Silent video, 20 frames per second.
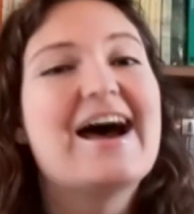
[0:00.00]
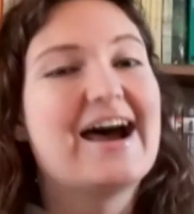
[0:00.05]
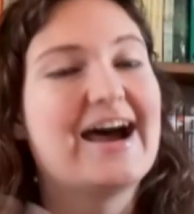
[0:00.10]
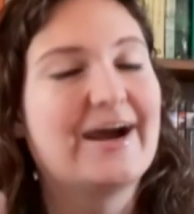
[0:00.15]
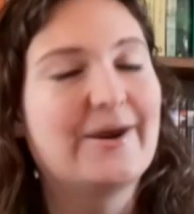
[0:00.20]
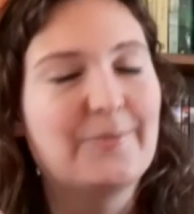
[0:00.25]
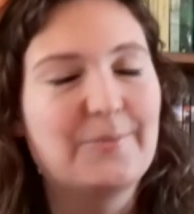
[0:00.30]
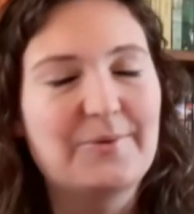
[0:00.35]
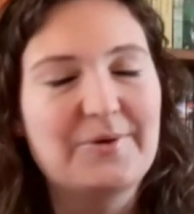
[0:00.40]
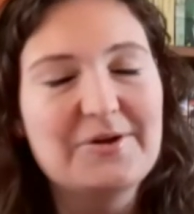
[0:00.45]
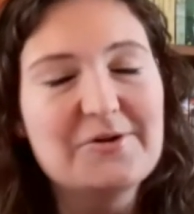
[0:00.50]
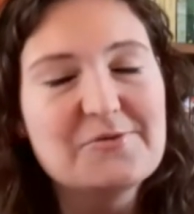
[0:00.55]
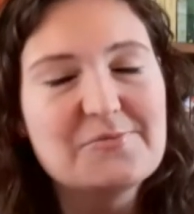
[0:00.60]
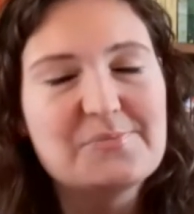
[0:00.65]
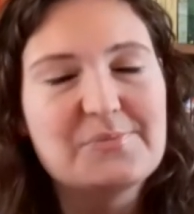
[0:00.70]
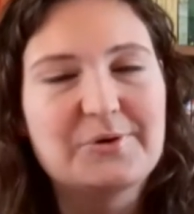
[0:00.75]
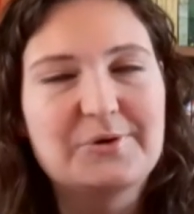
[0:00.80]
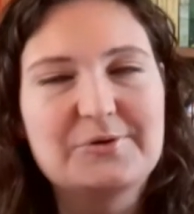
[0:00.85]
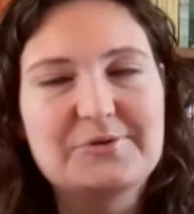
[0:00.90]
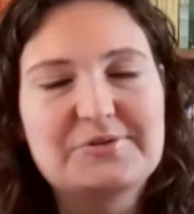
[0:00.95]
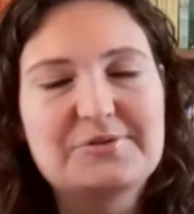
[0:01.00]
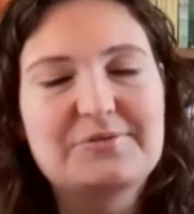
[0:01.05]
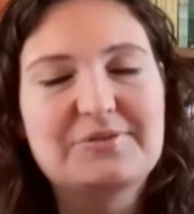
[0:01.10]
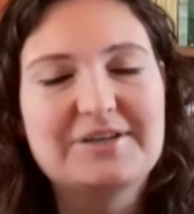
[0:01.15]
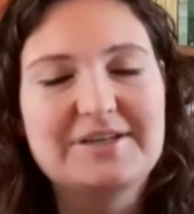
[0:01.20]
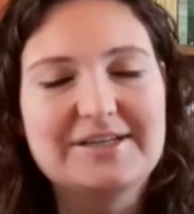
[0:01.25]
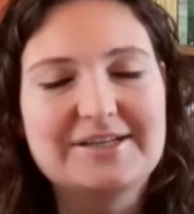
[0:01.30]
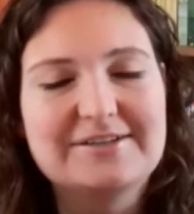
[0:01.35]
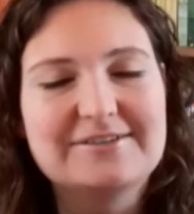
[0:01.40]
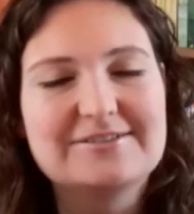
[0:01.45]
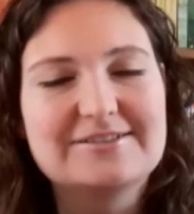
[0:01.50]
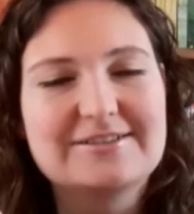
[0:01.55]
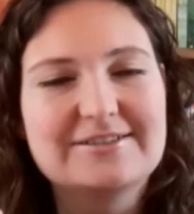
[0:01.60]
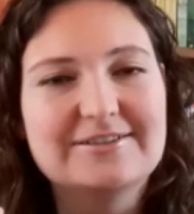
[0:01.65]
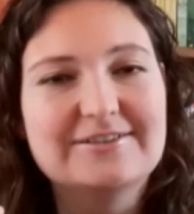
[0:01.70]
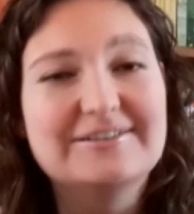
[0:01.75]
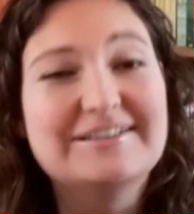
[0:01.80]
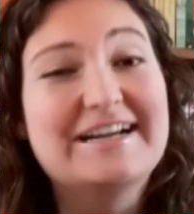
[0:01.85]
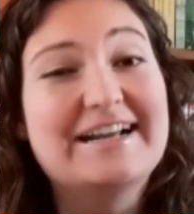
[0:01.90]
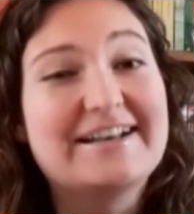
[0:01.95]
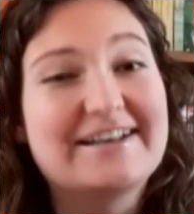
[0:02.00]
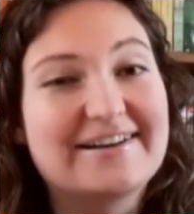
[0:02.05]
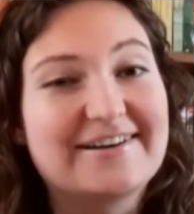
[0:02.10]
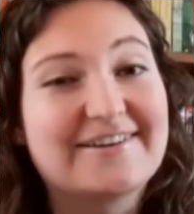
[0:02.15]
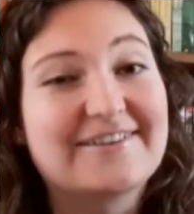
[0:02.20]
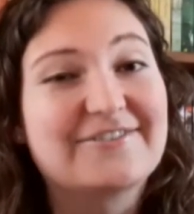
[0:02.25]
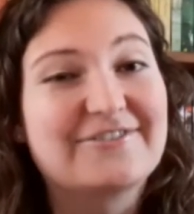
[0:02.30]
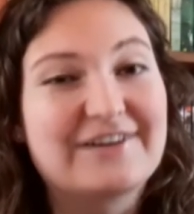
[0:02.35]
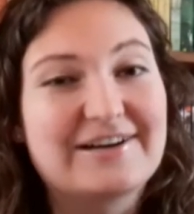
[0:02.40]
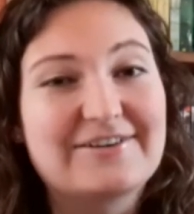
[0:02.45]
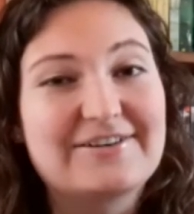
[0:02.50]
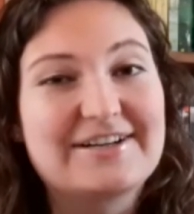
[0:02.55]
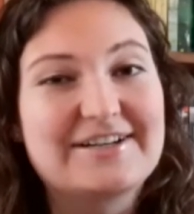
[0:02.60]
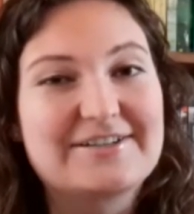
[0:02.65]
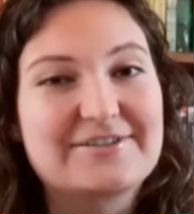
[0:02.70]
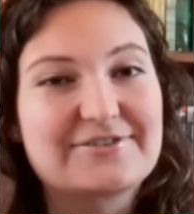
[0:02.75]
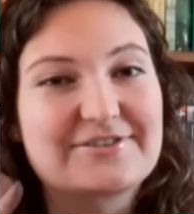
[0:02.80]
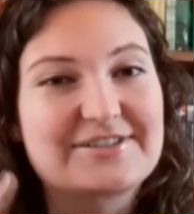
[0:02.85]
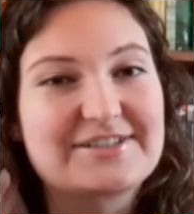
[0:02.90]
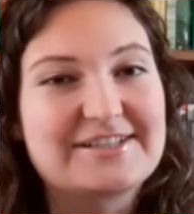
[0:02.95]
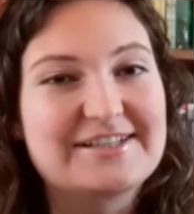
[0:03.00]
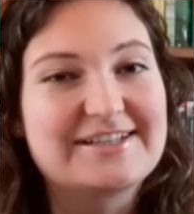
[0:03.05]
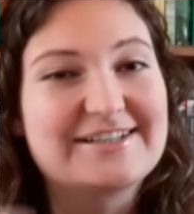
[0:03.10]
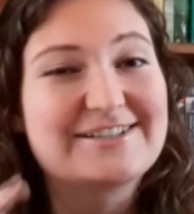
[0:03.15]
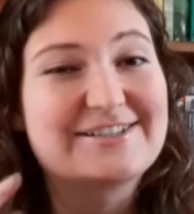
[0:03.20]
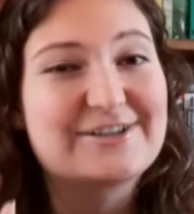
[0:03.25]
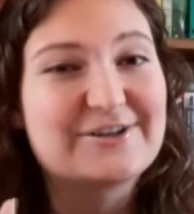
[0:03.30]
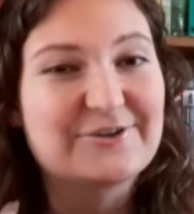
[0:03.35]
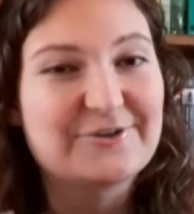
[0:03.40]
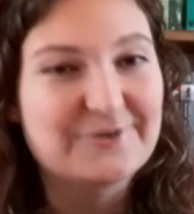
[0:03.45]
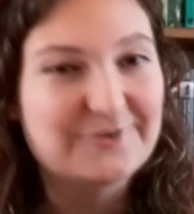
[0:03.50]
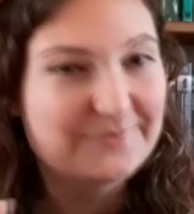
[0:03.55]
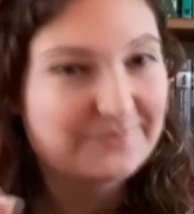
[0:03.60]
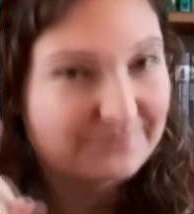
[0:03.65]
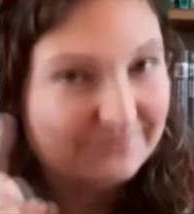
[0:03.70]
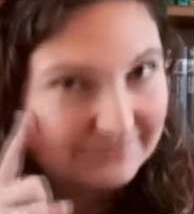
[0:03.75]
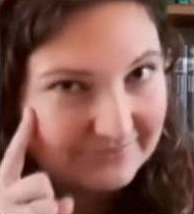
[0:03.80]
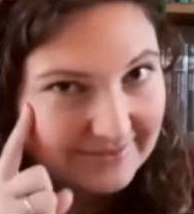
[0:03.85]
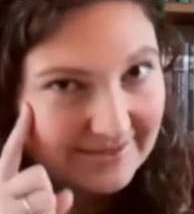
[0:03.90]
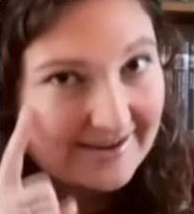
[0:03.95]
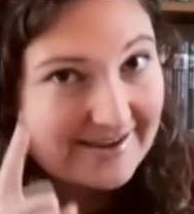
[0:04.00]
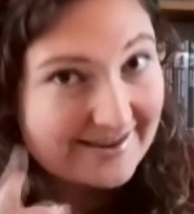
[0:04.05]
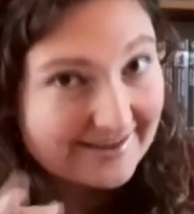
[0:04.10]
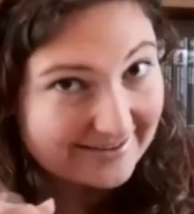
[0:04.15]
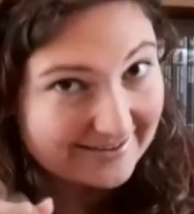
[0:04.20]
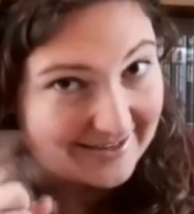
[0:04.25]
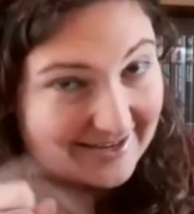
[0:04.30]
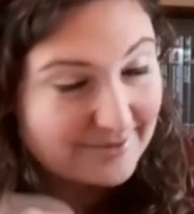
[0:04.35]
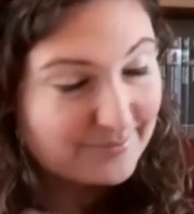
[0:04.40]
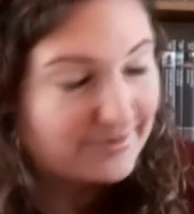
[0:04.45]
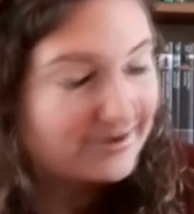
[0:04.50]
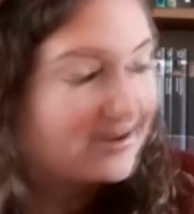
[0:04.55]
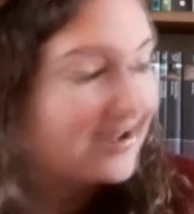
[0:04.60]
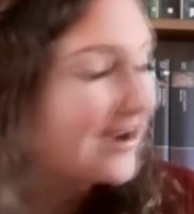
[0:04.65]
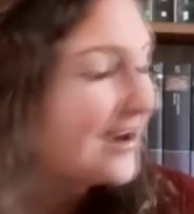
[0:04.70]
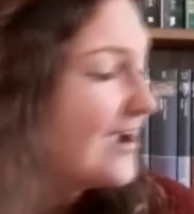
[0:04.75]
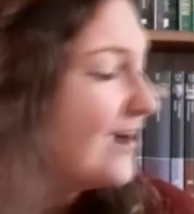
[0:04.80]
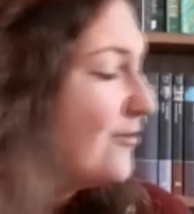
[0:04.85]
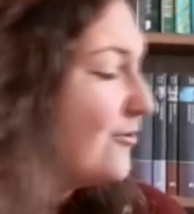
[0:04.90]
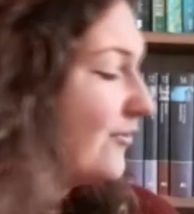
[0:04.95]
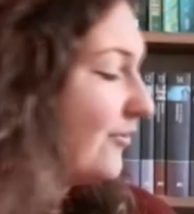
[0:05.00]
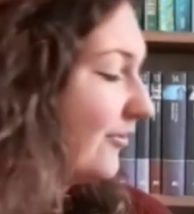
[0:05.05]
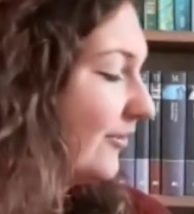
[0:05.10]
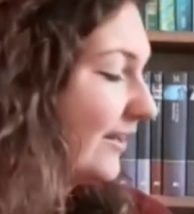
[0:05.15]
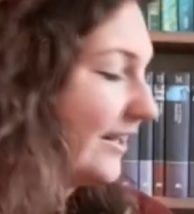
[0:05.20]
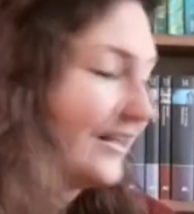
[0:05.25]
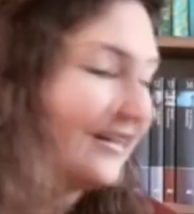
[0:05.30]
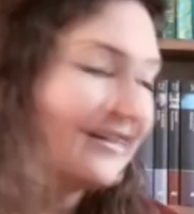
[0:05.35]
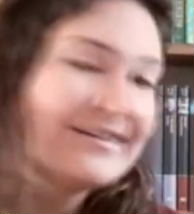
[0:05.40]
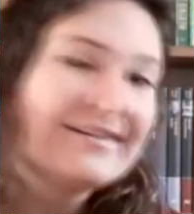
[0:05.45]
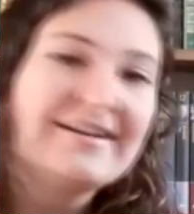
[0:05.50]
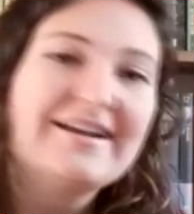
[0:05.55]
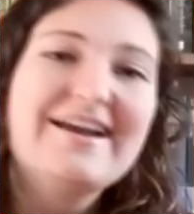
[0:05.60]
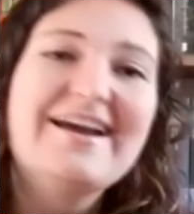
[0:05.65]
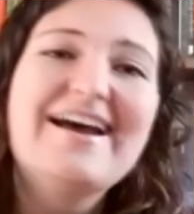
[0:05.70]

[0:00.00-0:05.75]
I will post videos though and they are very interesting so keep an eye out for that.